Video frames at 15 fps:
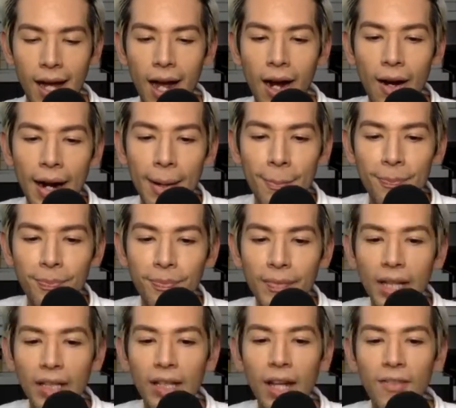All right.
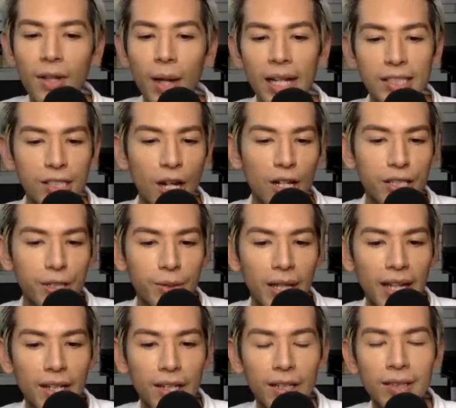Love you guys. Talk to you
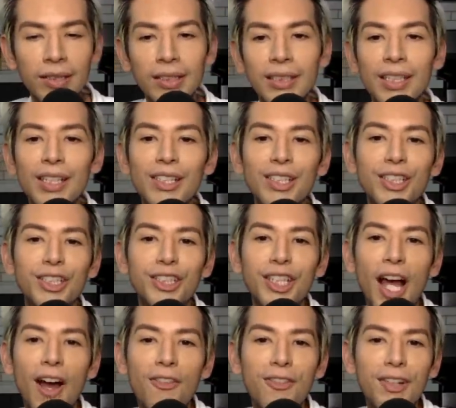later.
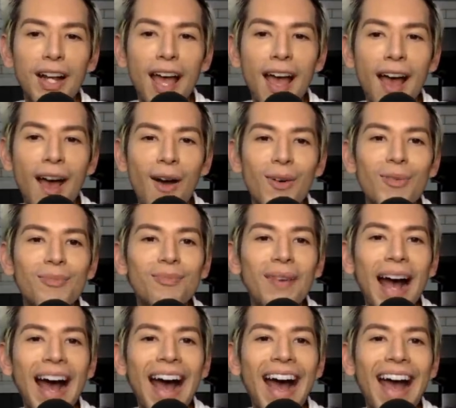Ciao for now.
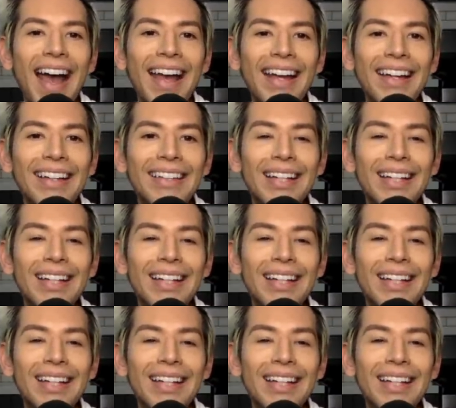Bye.